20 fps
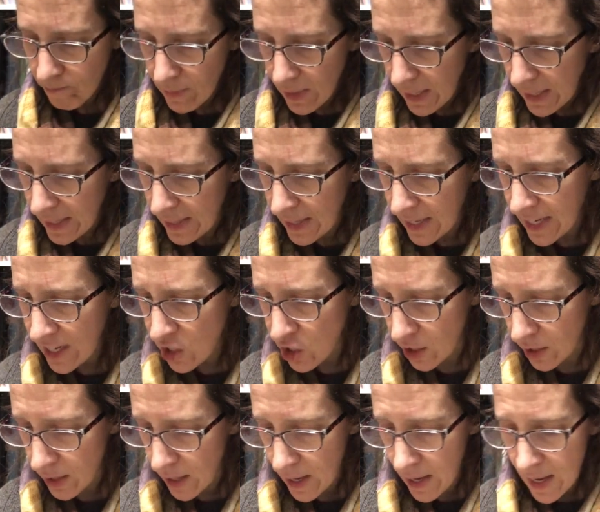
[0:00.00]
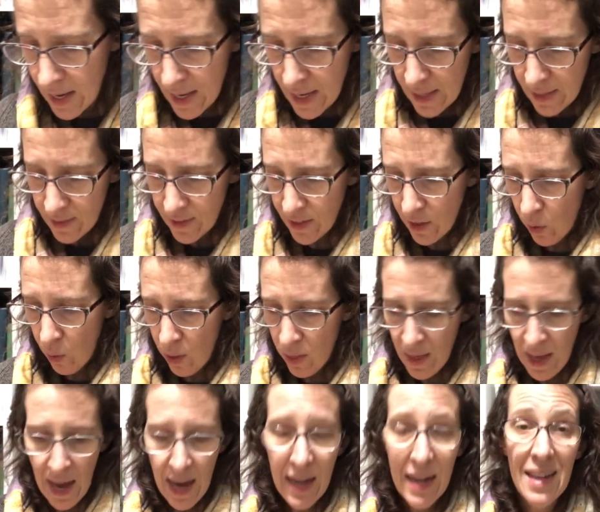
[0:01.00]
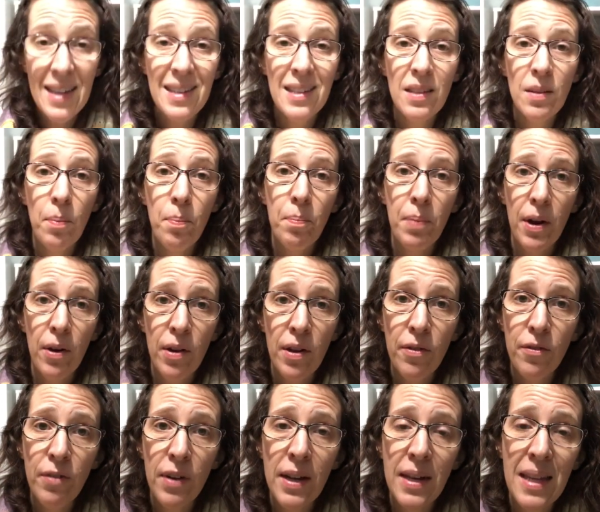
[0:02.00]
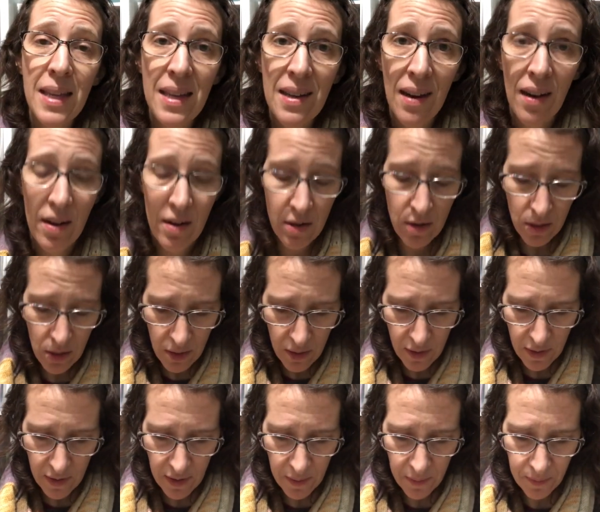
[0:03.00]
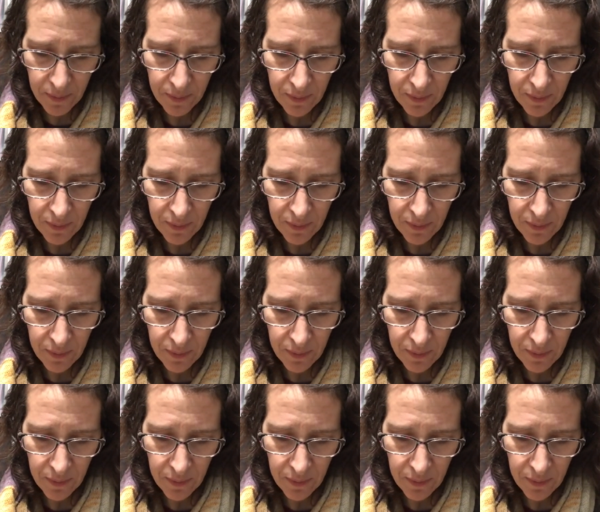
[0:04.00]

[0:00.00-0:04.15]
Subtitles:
in the kitchen. So that is Berry Fun Yarns.